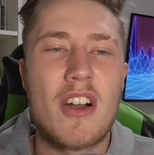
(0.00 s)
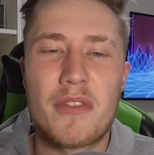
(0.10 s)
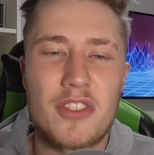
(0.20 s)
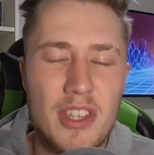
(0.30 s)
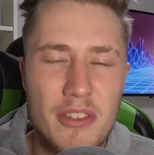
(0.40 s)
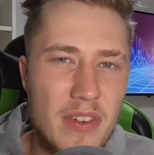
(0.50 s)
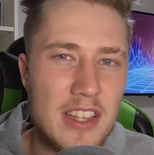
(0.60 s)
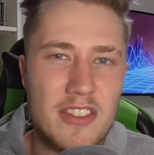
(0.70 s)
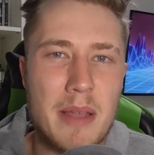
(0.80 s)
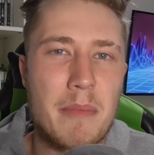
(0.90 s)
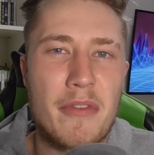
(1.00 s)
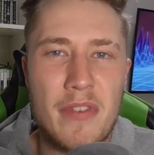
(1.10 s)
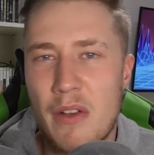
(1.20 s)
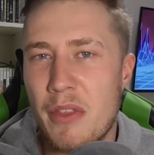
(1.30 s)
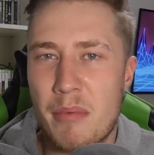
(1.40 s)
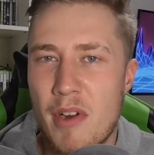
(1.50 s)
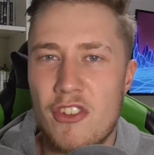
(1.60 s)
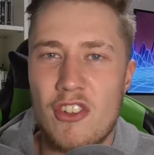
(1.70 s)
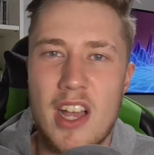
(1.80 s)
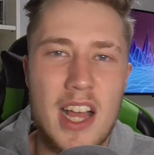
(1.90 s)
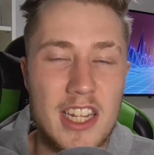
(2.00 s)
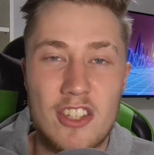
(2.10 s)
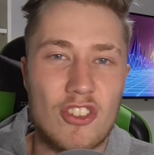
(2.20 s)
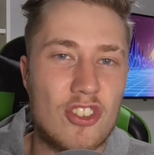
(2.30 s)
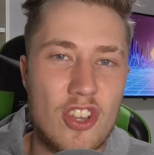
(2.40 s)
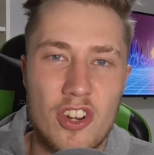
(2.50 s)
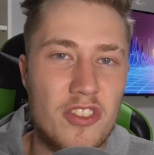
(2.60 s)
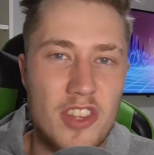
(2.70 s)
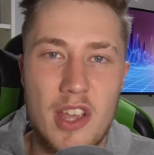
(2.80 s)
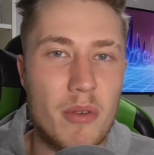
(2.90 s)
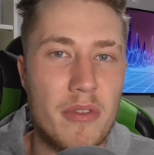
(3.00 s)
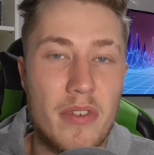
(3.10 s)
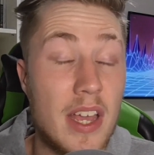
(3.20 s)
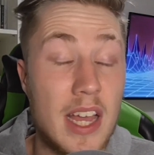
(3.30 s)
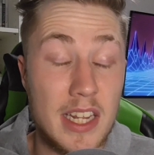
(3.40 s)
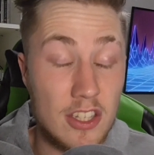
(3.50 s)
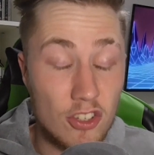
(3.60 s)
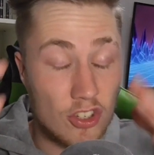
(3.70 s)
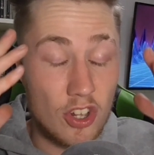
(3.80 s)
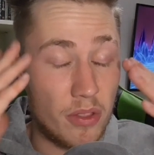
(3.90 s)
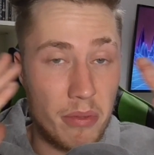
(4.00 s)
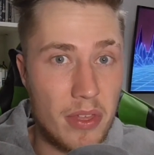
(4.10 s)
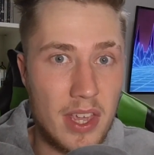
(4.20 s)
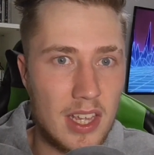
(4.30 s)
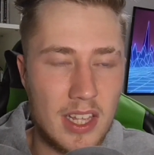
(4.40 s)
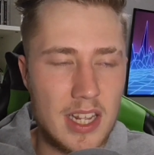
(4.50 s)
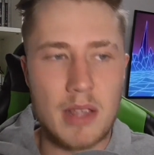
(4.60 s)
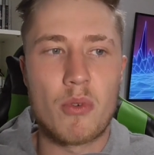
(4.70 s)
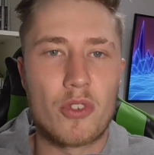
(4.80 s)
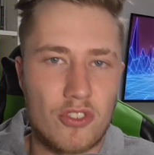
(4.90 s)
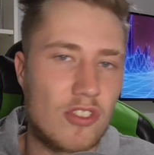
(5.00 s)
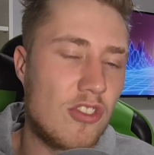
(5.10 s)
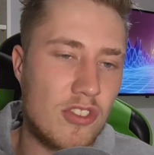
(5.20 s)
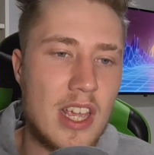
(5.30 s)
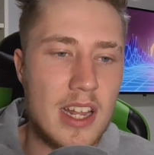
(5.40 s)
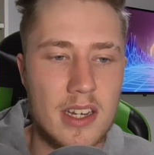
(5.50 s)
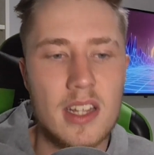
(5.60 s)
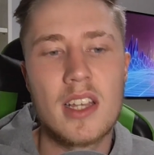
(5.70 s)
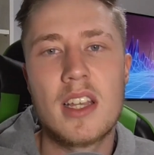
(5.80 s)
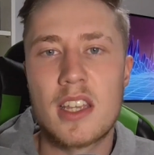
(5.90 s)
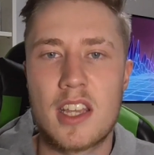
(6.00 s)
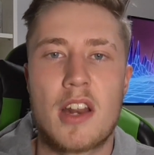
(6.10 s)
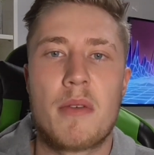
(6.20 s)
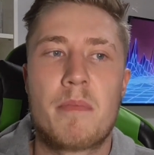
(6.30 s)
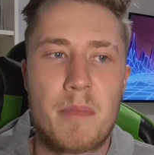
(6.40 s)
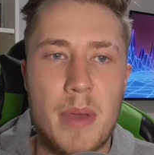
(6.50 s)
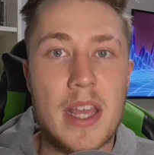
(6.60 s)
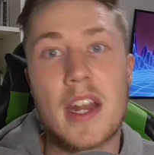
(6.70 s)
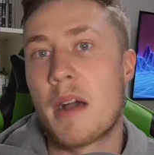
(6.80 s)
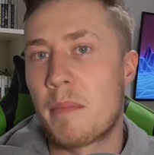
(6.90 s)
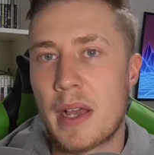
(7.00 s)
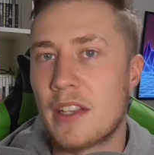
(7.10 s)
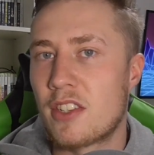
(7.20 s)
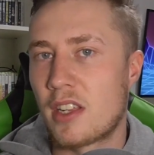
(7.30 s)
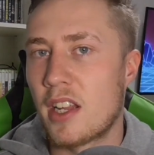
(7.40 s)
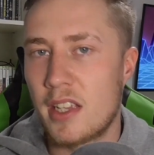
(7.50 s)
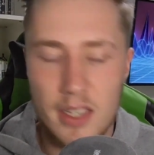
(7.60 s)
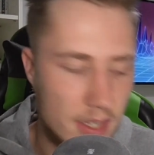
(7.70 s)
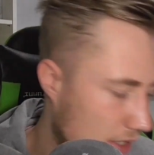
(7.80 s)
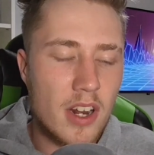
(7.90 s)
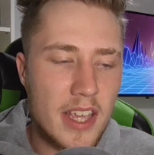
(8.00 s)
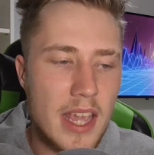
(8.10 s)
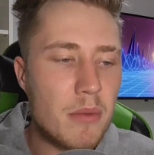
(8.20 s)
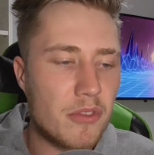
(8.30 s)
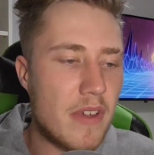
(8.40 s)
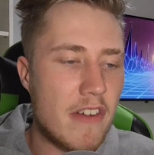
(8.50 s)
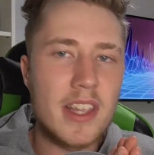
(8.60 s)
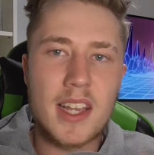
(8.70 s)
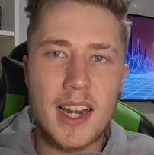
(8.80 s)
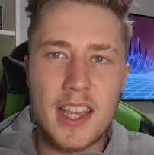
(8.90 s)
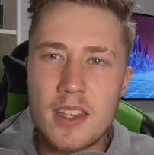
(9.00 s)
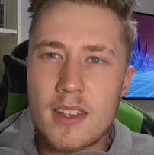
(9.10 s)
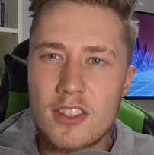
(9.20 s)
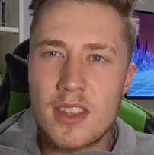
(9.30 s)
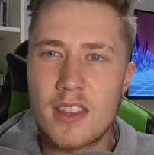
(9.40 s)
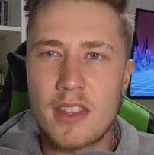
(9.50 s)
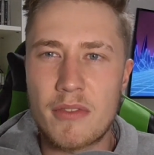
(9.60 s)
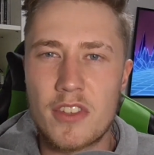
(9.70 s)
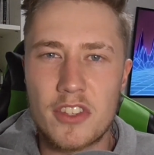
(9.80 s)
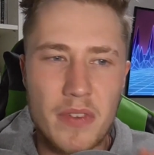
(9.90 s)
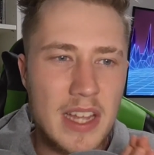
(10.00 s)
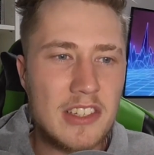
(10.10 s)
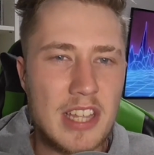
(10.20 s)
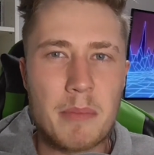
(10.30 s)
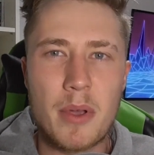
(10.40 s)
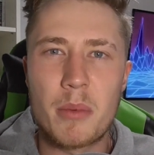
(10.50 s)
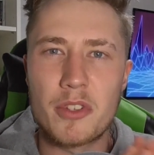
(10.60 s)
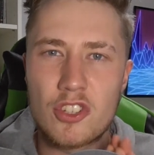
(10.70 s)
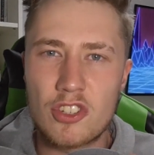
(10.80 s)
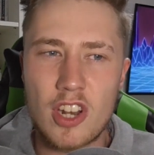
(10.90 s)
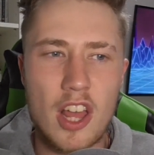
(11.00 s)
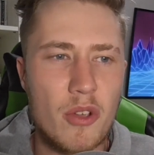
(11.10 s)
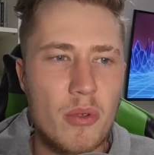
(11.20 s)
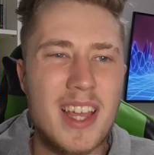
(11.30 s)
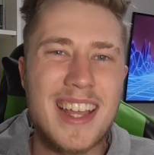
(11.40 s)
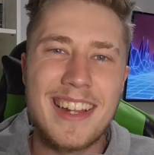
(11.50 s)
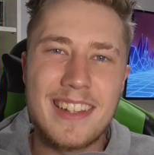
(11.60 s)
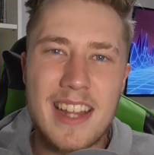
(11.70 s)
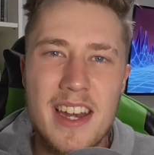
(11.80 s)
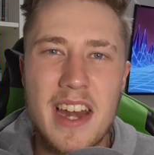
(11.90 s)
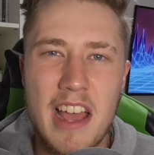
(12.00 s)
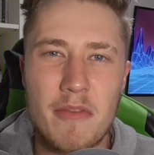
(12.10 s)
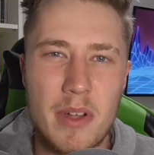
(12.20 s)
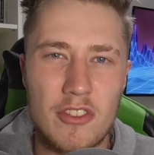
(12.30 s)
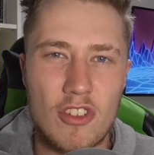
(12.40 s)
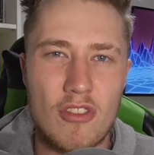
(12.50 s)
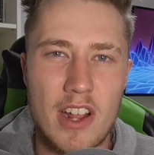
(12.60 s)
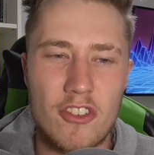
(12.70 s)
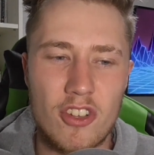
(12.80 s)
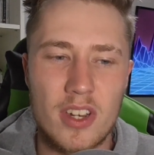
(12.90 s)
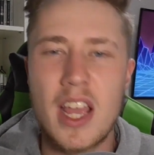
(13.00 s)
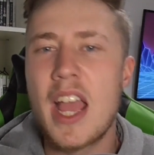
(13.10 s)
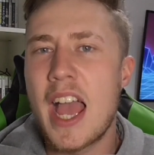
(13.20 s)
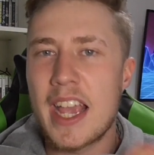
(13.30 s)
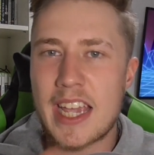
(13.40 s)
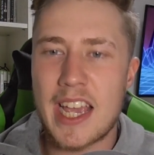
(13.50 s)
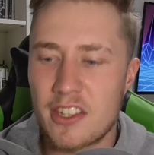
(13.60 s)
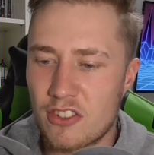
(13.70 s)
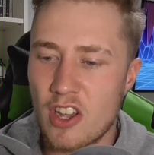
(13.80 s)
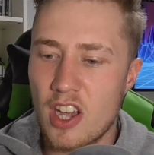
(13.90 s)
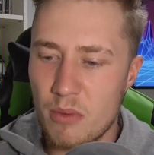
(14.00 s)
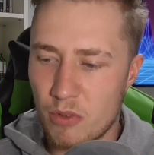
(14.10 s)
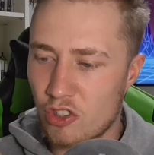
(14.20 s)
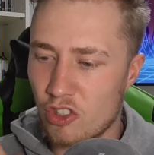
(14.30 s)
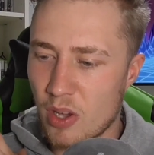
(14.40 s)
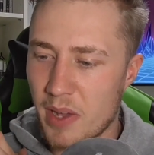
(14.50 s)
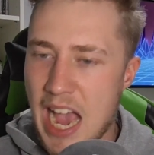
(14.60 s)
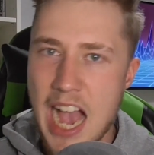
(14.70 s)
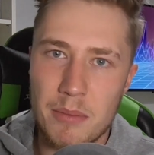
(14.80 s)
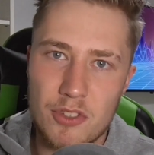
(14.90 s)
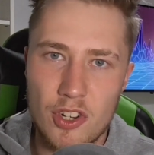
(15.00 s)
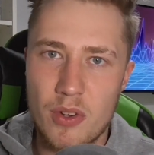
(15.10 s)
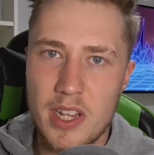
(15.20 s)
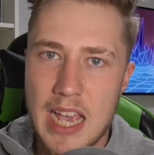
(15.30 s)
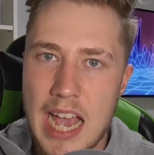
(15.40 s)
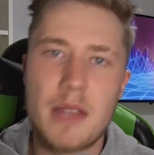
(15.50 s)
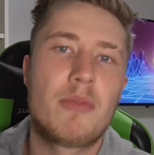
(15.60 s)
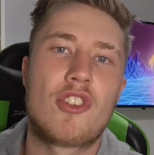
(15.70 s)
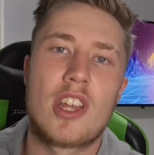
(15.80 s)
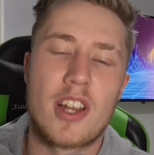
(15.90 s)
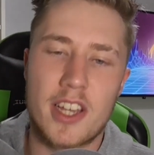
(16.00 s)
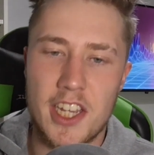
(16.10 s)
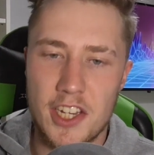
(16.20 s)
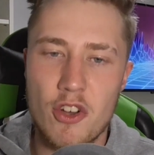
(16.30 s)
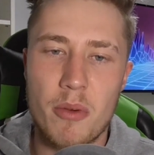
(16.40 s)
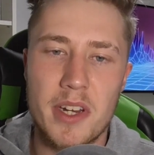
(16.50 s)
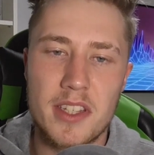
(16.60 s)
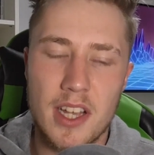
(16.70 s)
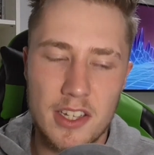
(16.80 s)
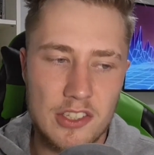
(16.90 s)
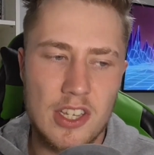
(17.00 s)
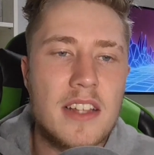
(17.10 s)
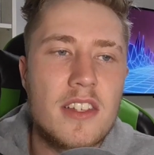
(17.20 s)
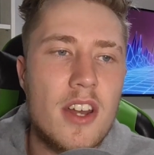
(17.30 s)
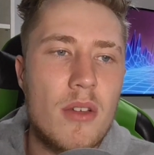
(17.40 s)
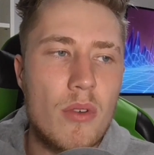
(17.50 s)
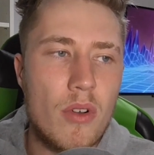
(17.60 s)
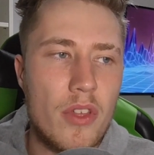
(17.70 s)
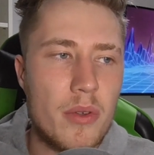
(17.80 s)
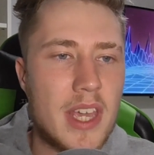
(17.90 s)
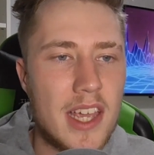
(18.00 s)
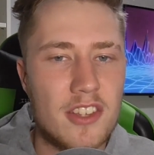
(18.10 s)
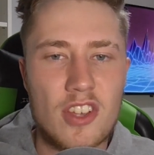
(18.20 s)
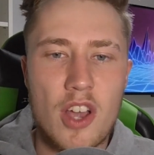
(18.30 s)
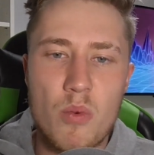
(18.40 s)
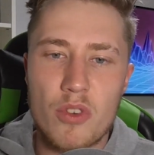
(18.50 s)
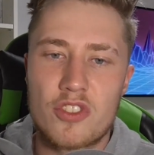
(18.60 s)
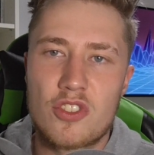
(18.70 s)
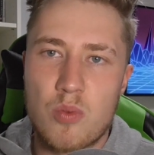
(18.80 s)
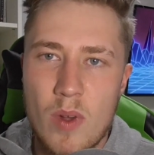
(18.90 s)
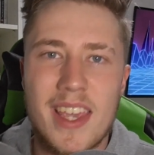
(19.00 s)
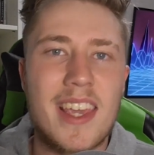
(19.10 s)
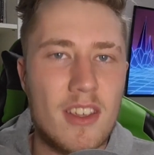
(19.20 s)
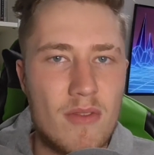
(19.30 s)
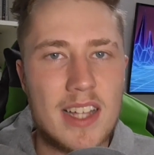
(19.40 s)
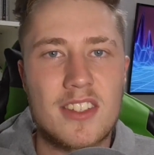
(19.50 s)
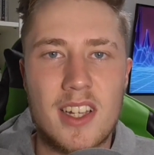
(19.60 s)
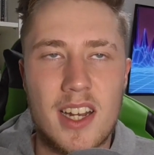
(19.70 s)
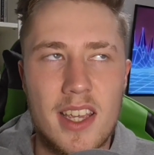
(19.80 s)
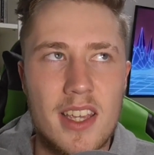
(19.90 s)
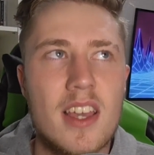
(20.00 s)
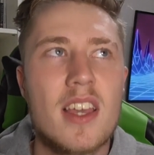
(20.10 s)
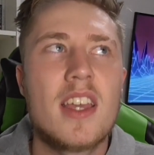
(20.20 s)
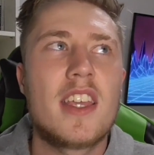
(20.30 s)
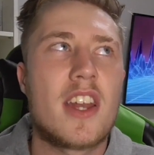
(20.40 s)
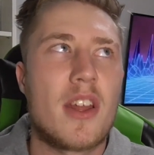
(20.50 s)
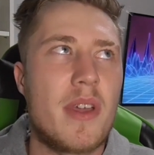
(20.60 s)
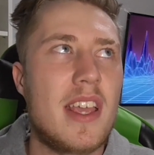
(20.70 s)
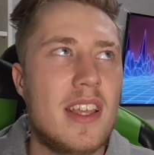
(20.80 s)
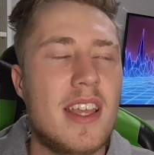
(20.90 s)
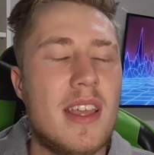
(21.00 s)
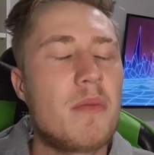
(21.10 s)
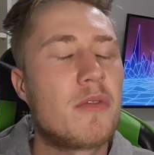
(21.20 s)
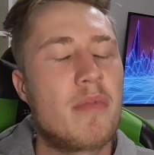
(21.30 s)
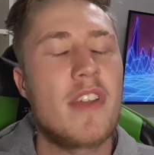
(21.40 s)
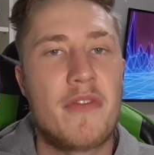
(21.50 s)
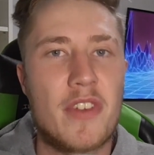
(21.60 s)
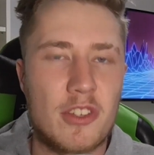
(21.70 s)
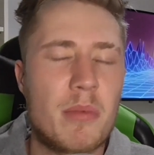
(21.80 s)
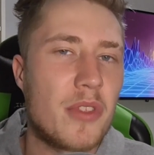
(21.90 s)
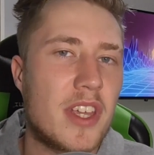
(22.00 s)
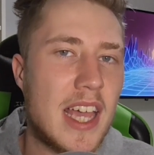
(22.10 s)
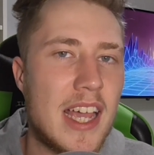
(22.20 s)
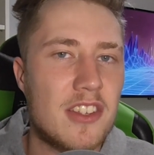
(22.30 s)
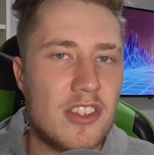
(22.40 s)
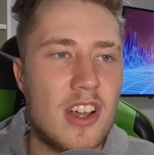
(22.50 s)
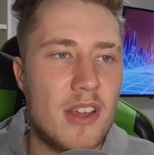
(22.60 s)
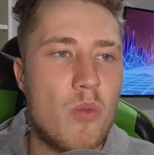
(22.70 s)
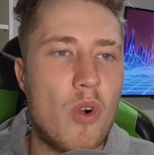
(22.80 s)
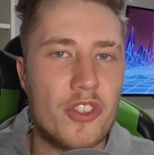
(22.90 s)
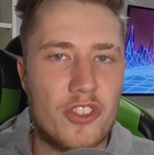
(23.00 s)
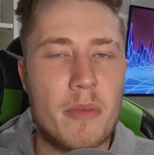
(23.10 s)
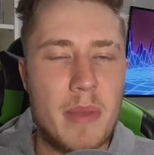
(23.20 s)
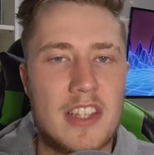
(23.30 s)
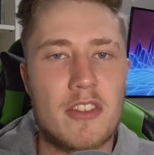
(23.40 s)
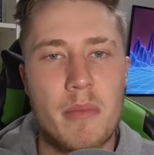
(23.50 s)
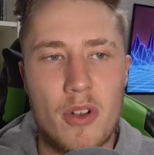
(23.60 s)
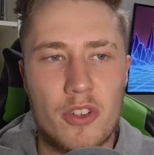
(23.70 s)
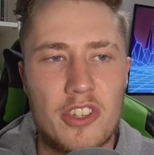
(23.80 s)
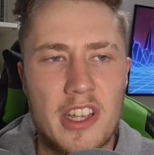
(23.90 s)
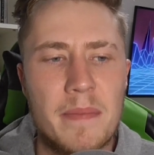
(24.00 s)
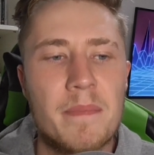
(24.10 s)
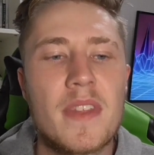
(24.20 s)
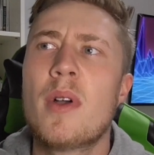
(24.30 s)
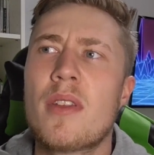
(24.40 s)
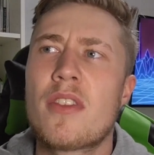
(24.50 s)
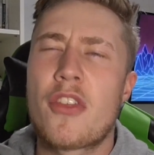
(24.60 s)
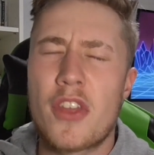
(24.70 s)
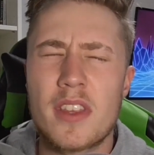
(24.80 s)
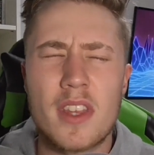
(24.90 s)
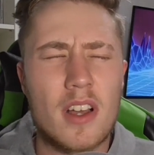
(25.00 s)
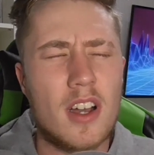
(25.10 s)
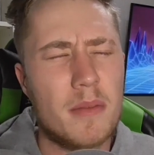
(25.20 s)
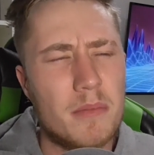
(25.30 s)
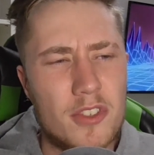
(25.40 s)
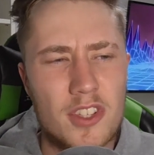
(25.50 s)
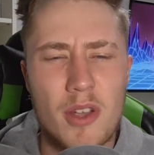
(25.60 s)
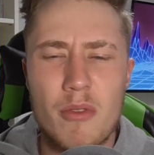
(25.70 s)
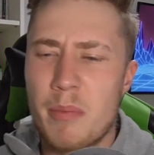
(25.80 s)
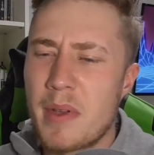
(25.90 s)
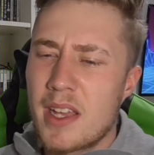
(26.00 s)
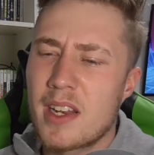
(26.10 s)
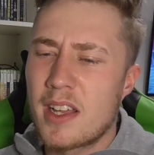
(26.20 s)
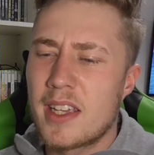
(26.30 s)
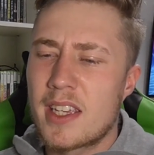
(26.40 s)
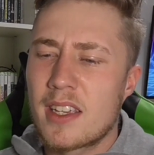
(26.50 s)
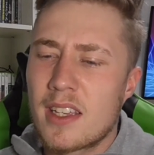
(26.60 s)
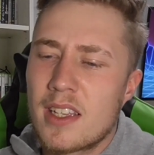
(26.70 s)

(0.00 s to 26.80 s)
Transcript: obviously FaZe Temperrr felt the pressure and he just couldn't deal with it and he just couldn't think and he was just getting, you know, beaten up basically. Like it was very clear, you could see the difference. FaZe Temperrr was slow, didn't have much aggression, and KSI was just going absolutely apeshit like he normally does. And you know, although KSI was swinging erratically, you know, it, it was pretty visible that KSI was the better boxer. But the thing that I'm still a bit like,